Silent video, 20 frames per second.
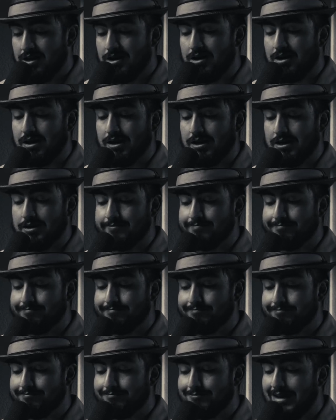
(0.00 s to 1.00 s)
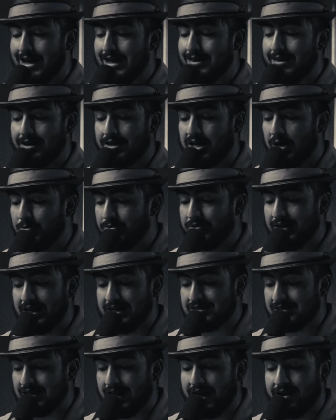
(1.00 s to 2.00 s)
And then a couple
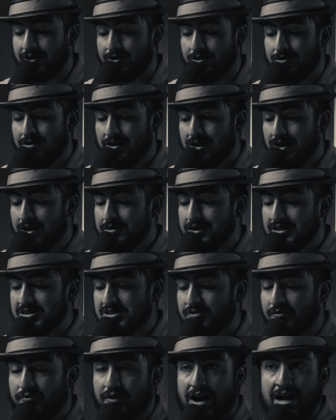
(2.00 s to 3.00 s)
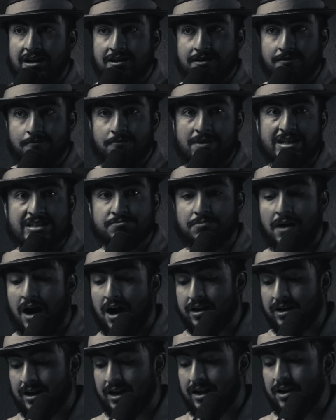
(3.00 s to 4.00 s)
days later, they just find his
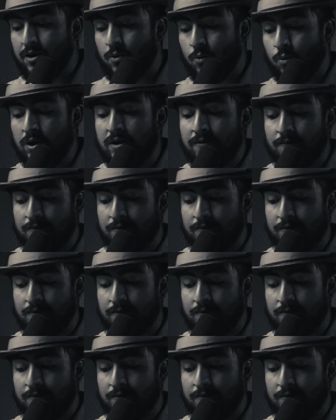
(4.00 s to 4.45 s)
body in a wheat